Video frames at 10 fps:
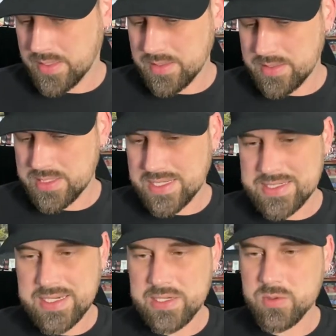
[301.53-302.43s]
it just
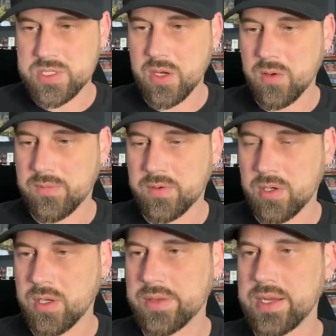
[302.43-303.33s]
continues over
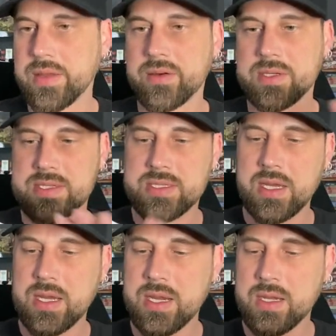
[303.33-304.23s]
on the other
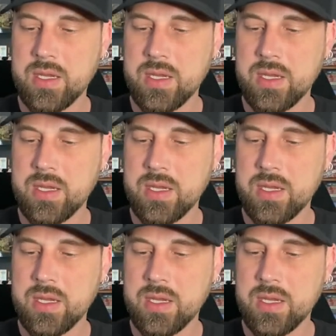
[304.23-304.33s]
side.